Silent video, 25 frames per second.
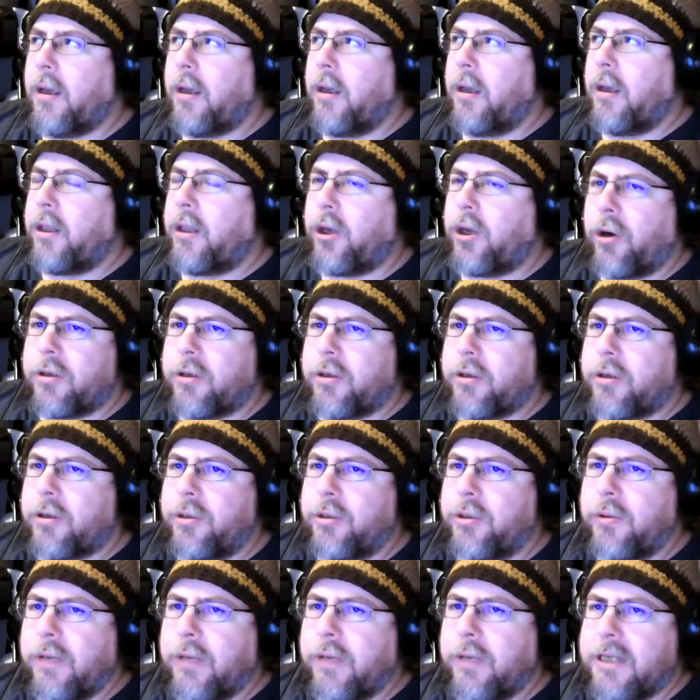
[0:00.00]
the
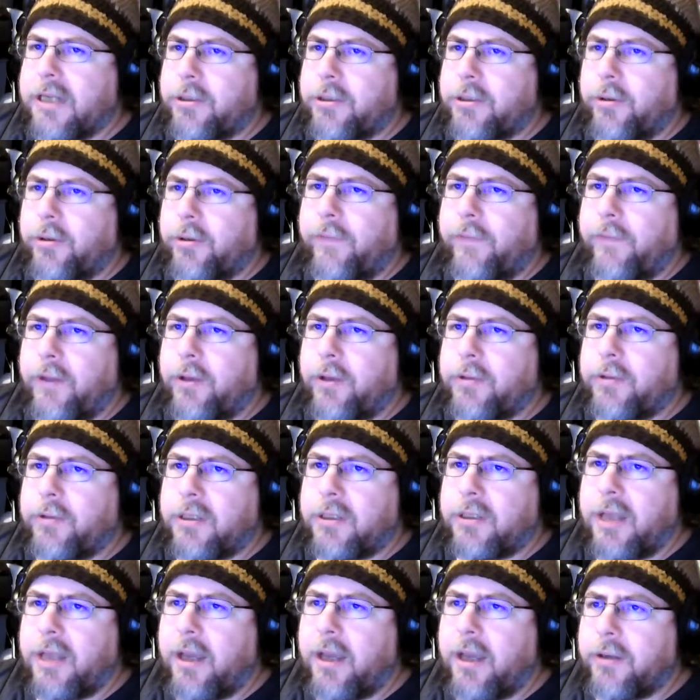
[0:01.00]
cartoon has driven those
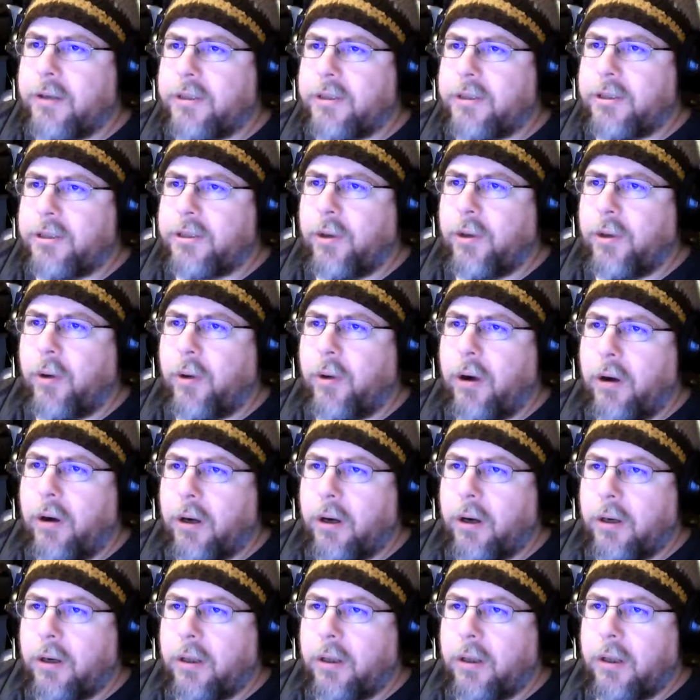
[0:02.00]
sales so
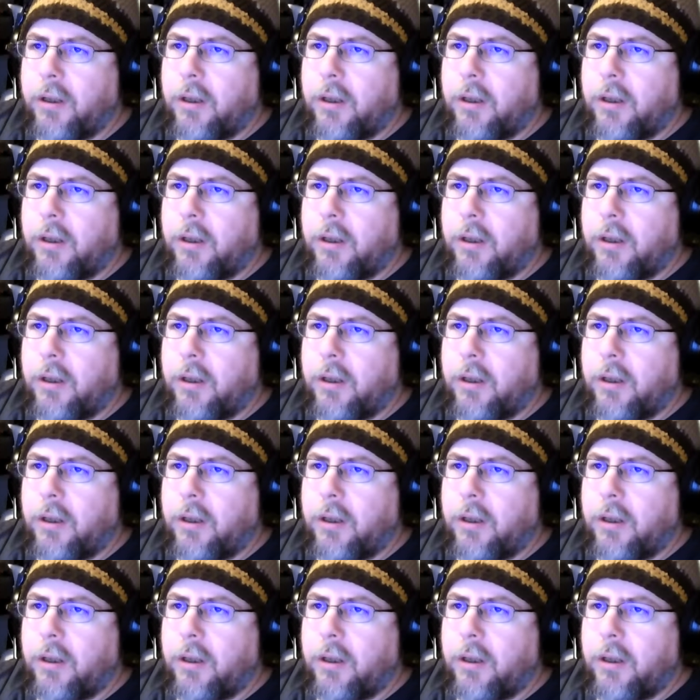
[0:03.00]
hard